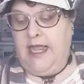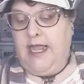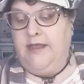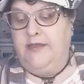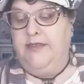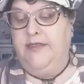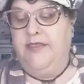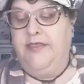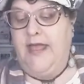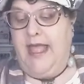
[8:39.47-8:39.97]

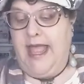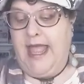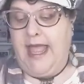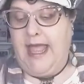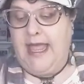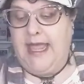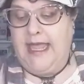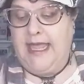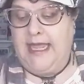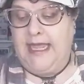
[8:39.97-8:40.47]

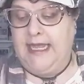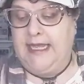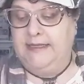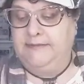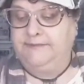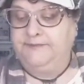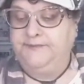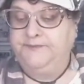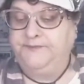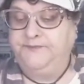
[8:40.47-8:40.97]

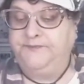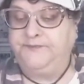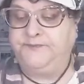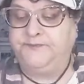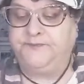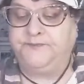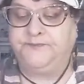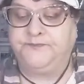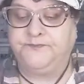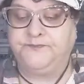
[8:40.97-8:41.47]
Then
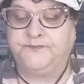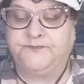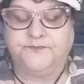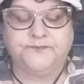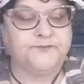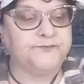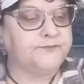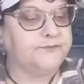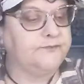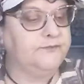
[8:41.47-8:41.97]

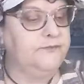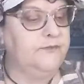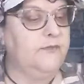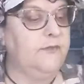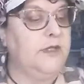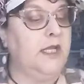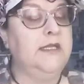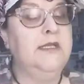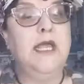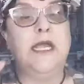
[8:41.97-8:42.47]

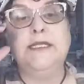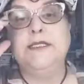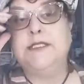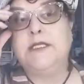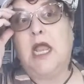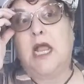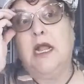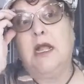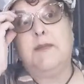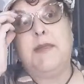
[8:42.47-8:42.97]
let's
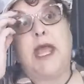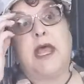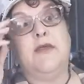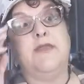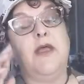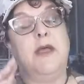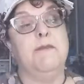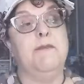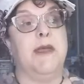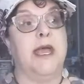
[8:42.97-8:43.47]
talk about
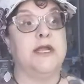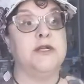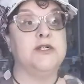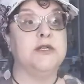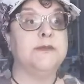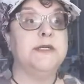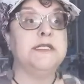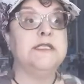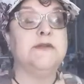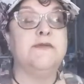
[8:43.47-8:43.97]
the
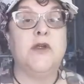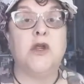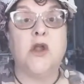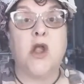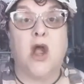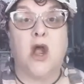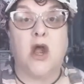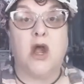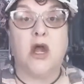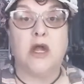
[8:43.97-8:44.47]
measurements of our
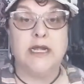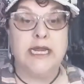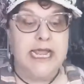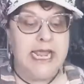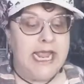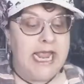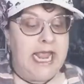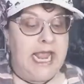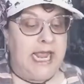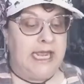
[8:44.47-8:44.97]
card,
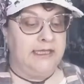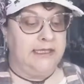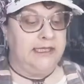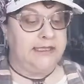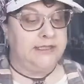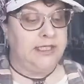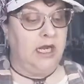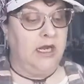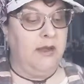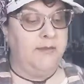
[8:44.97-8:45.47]
and
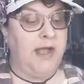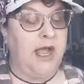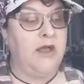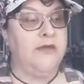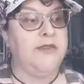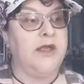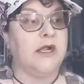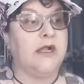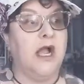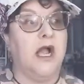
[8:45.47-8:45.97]
let's talk
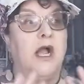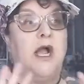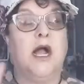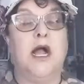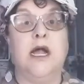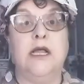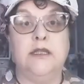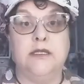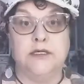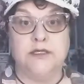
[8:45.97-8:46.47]
about the
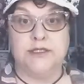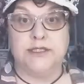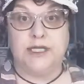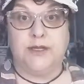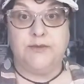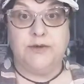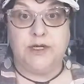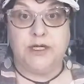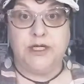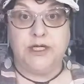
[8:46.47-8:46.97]
colors that
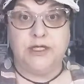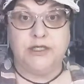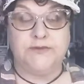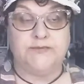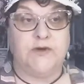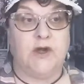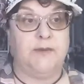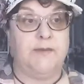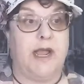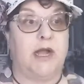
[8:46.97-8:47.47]
we're going to use
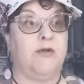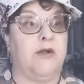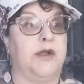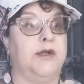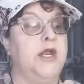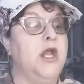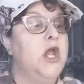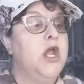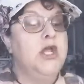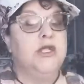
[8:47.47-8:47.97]
for our
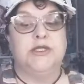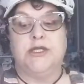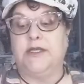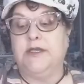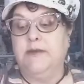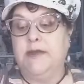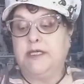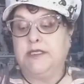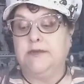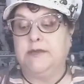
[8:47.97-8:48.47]
background. So
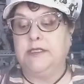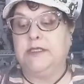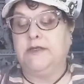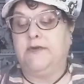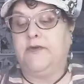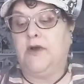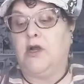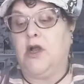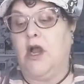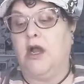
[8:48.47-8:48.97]
the measurements
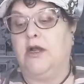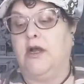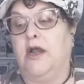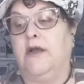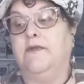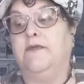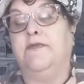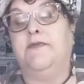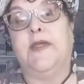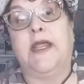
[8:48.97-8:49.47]
of our card
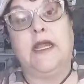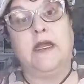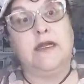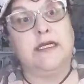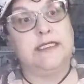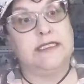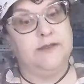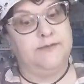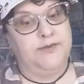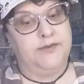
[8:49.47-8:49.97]
are
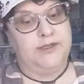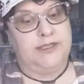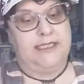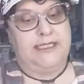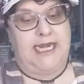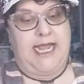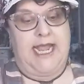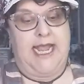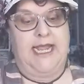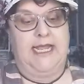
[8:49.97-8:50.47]
very simple
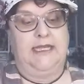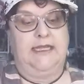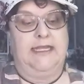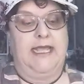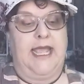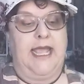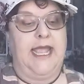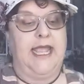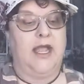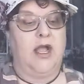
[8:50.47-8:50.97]
today.
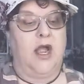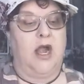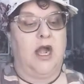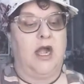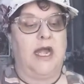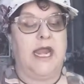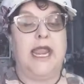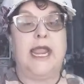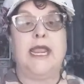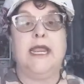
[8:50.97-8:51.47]
They
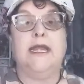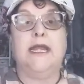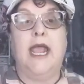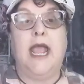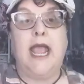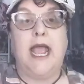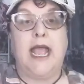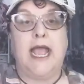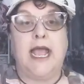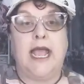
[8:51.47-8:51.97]
are
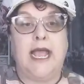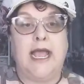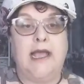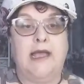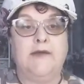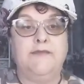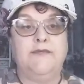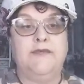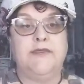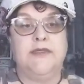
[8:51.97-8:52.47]

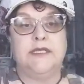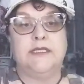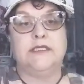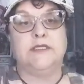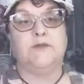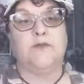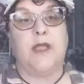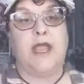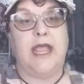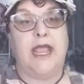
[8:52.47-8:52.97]
8.5
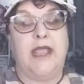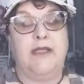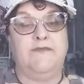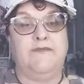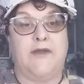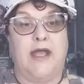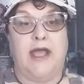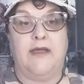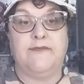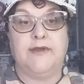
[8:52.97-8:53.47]
this way,
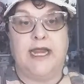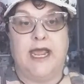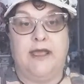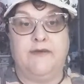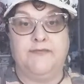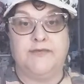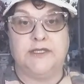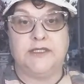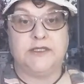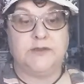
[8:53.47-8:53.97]
5.5
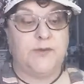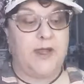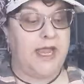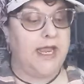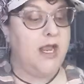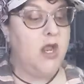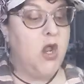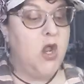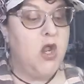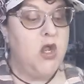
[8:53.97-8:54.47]
this
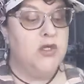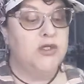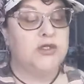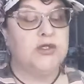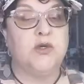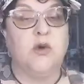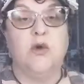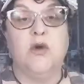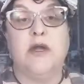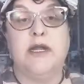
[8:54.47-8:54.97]
way,
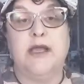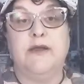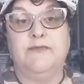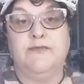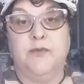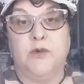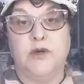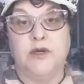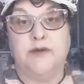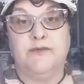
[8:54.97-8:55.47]
scored at
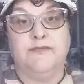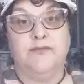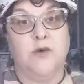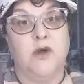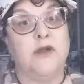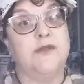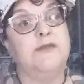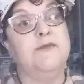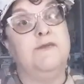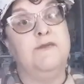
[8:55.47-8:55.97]
4
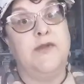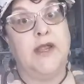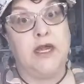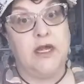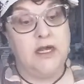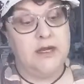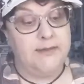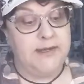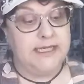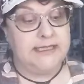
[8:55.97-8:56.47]
1/4.
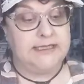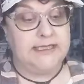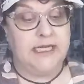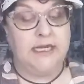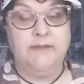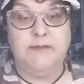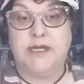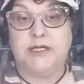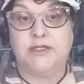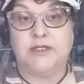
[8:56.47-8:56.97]
Very basic
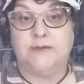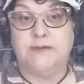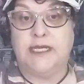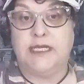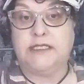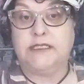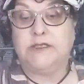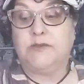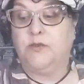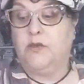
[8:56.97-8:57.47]

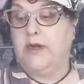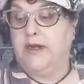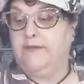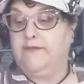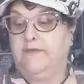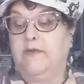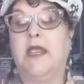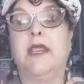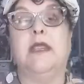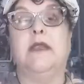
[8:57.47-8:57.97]
measurements.
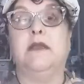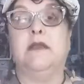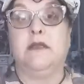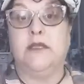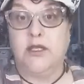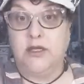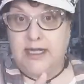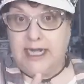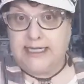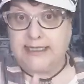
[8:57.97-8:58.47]
In
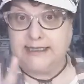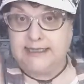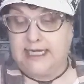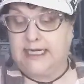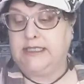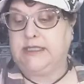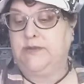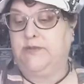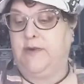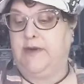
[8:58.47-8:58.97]
the United
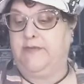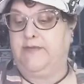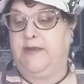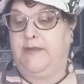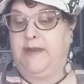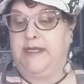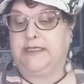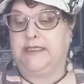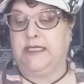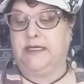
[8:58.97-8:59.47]
States, one of the
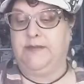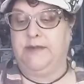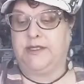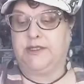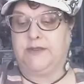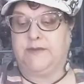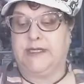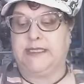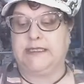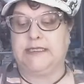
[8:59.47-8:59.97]
basic
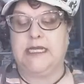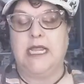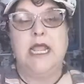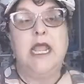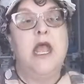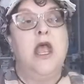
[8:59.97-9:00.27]
measurements.